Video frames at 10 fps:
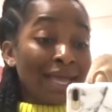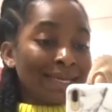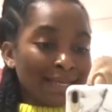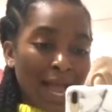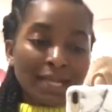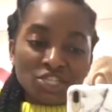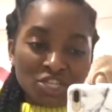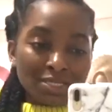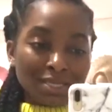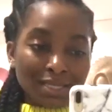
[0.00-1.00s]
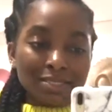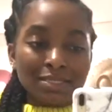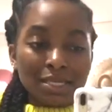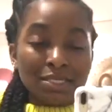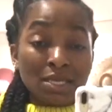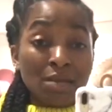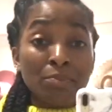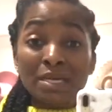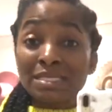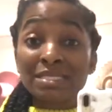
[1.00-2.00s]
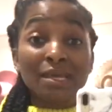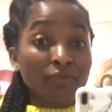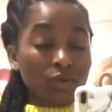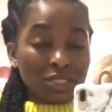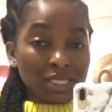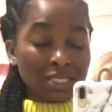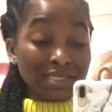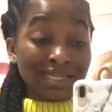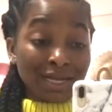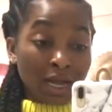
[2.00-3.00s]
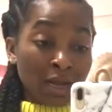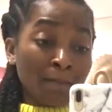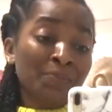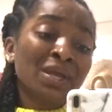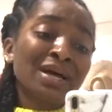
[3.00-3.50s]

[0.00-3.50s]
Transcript: not just this season, but several seasons to come,